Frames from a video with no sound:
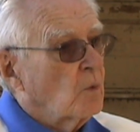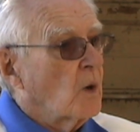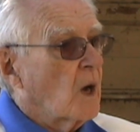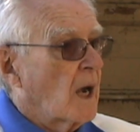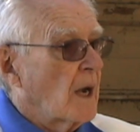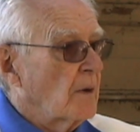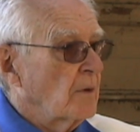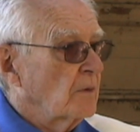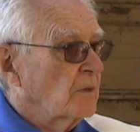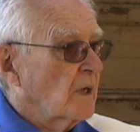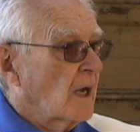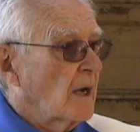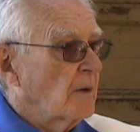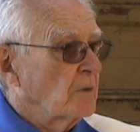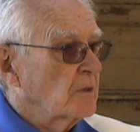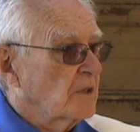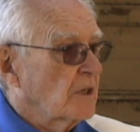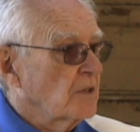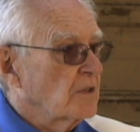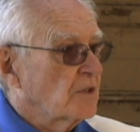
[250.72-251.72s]
I
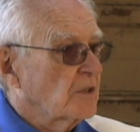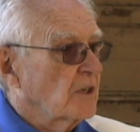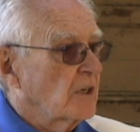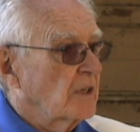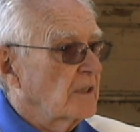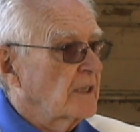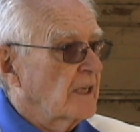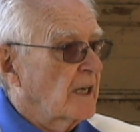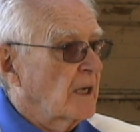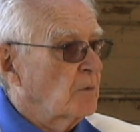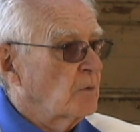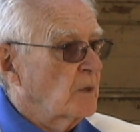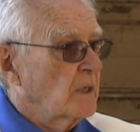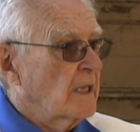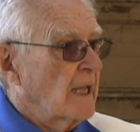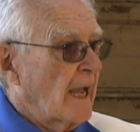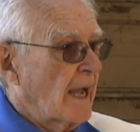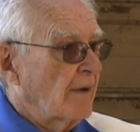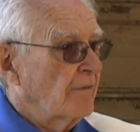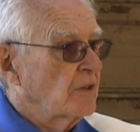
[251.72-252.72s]
was concerned that I
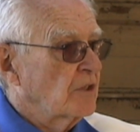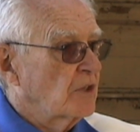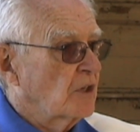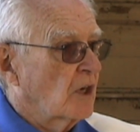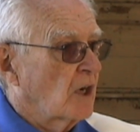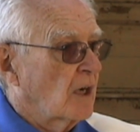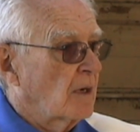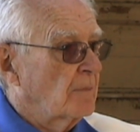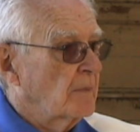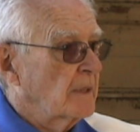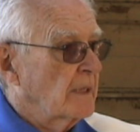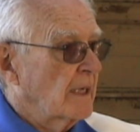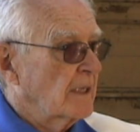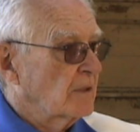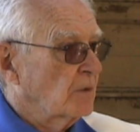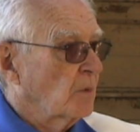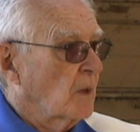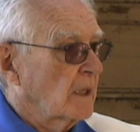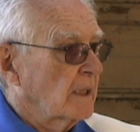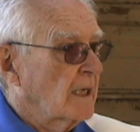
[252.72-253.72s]
wouldn't have a job, and
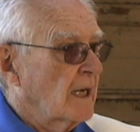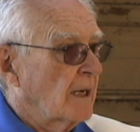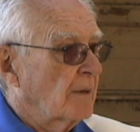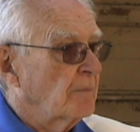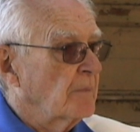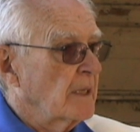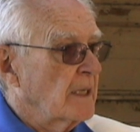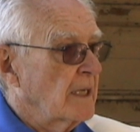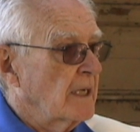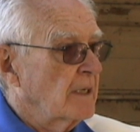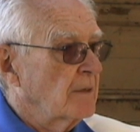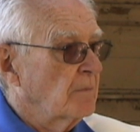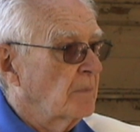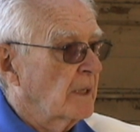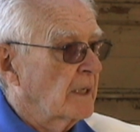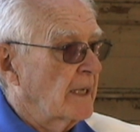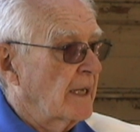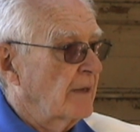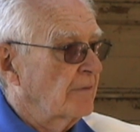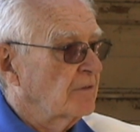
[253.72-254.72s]
that's what got me in.
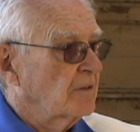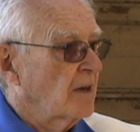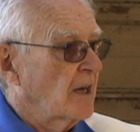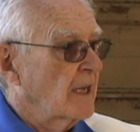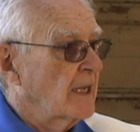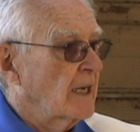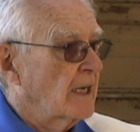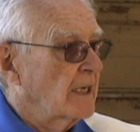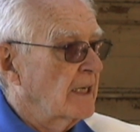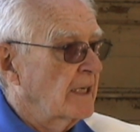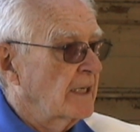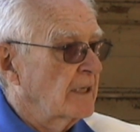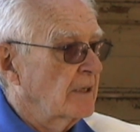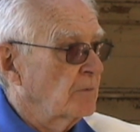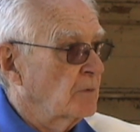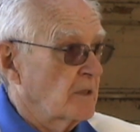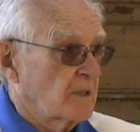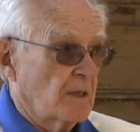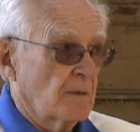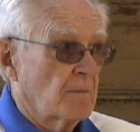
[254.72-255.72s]
But after I got in,
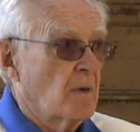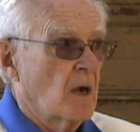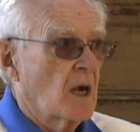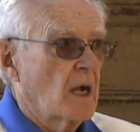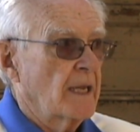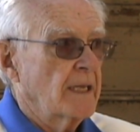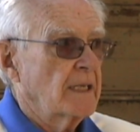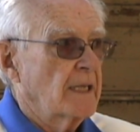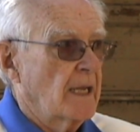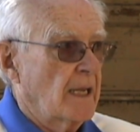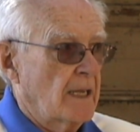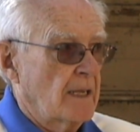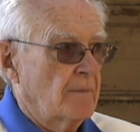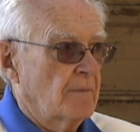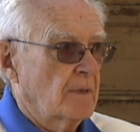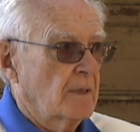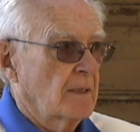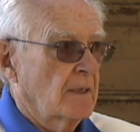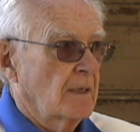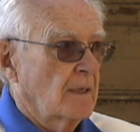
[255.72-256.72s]
it was a mind game.
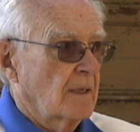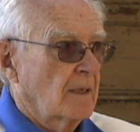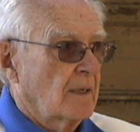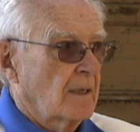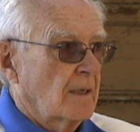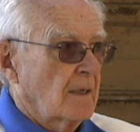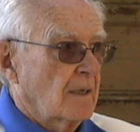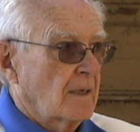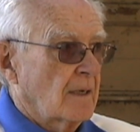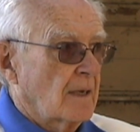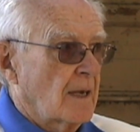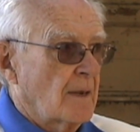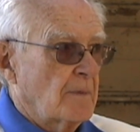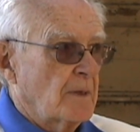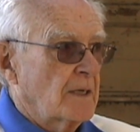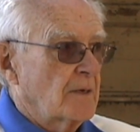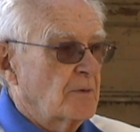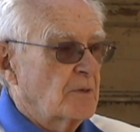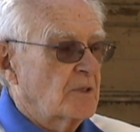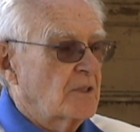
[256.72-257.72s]
I
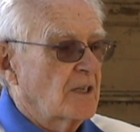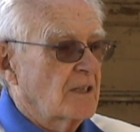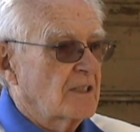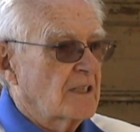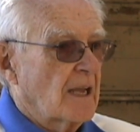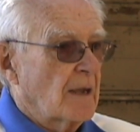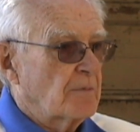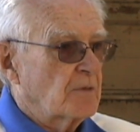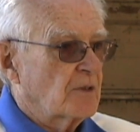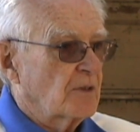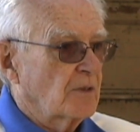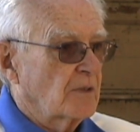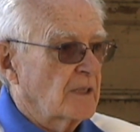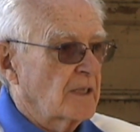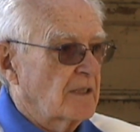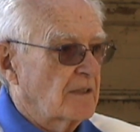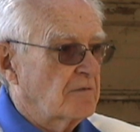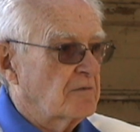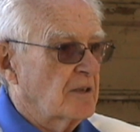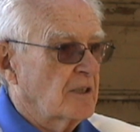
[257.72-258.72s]
mean, it was just
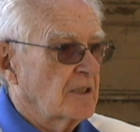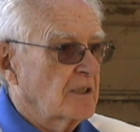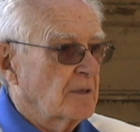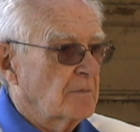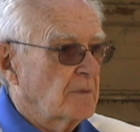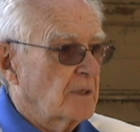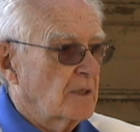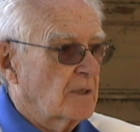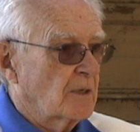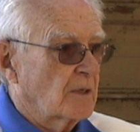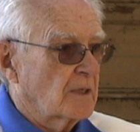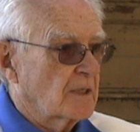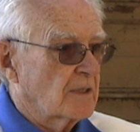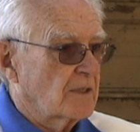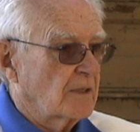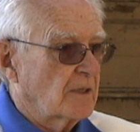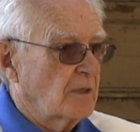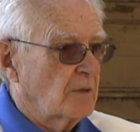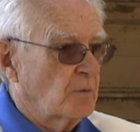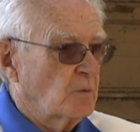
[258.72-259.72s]
absolutely thrilling
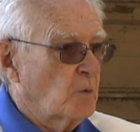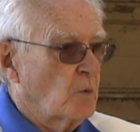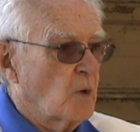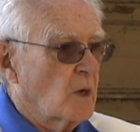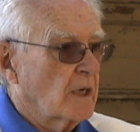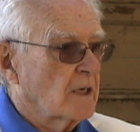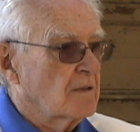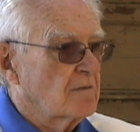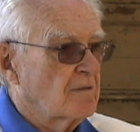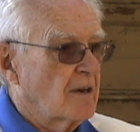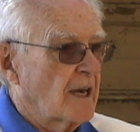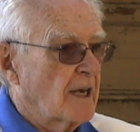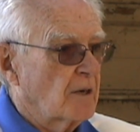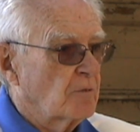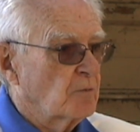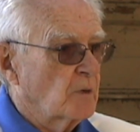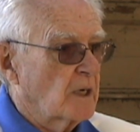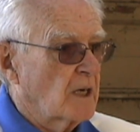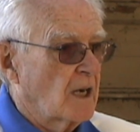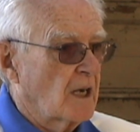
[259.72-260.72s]
because you would walk
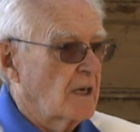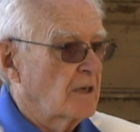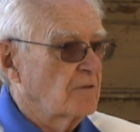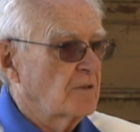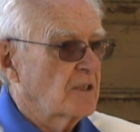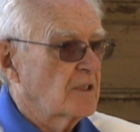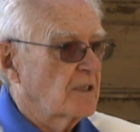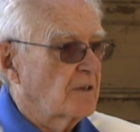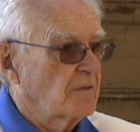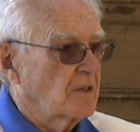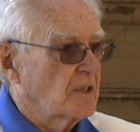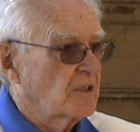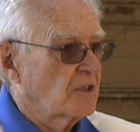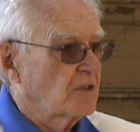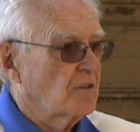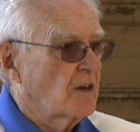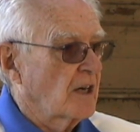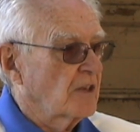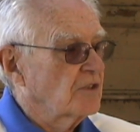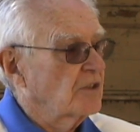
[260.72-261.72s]
around with hundreds of
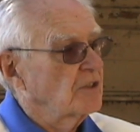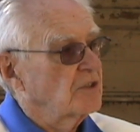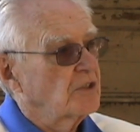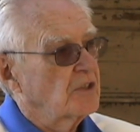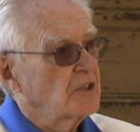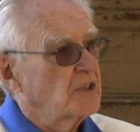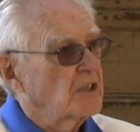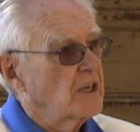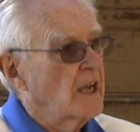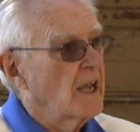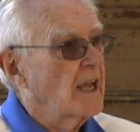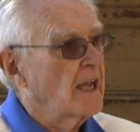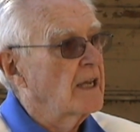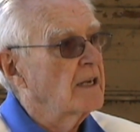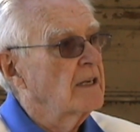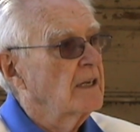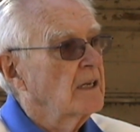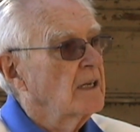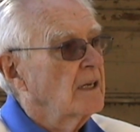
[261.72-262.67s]
instructions in your head,